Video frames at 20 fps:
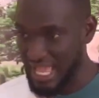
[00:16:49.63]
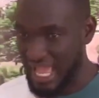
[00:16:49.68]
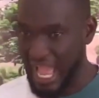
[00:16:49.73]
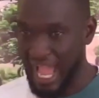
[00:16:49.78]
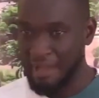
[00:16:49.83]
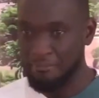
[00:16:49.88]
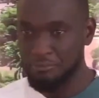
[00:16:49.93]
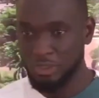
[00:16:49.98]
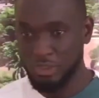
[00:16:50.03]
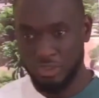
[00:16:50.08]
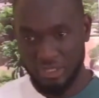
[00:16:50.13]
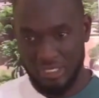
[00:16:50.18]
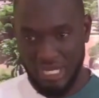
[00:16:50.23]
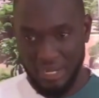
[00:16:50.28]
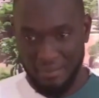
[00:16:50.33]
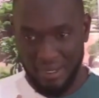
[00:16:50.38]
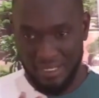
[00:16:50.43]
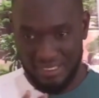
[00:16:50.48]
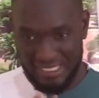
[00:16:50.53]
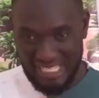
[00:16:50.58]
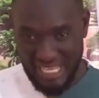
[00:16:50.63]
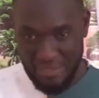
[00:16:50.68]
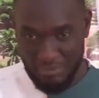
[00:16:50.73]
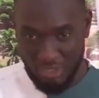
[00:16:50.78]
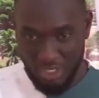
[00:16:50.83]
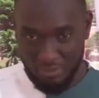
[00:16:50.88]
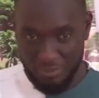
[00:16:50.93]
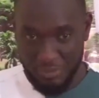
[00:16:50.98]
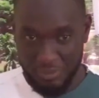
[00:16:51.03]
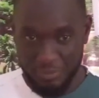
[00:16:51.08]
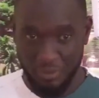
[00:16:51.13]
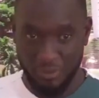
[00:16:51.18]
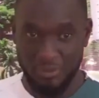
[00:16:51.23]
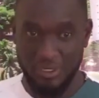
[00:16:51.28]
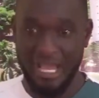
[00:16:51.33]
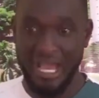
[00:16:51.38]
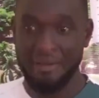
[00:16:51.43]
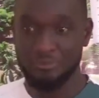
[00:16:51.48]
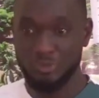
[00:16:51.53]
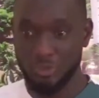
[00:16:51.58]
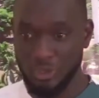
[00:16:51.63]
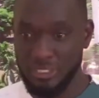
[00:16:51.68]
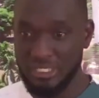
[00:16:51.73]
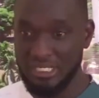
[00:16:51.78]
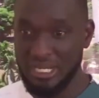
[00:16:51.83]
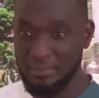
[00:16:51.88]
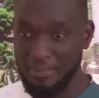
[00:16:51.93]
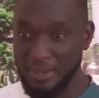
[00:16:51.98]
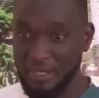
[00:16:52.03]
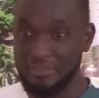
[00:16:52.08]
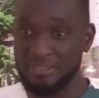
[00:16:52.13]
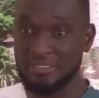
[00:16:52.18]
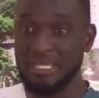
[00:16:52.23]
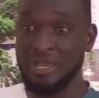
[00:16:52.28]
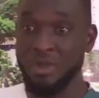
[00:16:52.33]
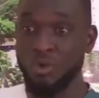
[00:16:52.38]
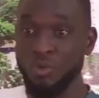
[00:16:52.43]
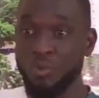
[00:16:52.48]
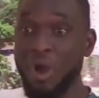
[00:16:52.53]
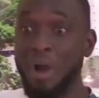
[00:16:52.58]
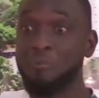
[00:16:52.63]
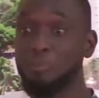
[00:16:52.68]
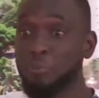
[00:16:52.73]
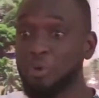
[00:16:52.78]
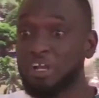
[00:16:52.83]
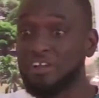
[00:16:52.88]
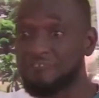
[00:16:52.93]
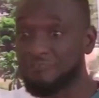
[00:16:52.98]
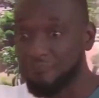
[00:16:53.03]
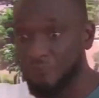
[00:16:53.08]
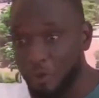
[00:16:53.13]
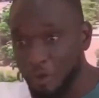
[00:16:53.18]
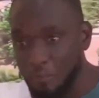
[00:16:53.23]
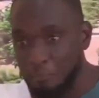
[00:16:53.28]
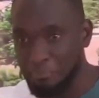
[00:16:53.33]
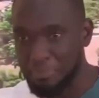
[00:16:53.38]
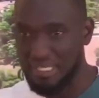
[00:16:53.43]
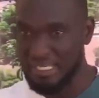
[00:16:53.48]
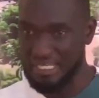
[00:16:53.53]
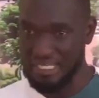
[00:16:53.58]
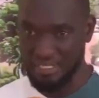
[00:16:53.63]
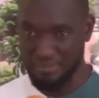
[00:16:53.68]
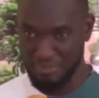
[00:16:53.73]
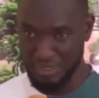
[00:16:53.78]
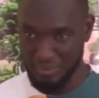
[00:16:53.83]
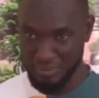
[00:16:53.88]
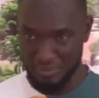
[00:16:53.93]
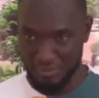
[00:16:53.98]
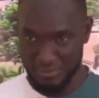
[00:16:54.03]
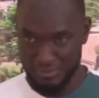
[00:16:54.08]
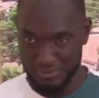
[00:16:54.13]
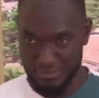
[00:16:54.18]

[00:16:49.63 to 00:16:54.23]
I'm not talking about 10 million people, I'm talking about 1.4 billion people.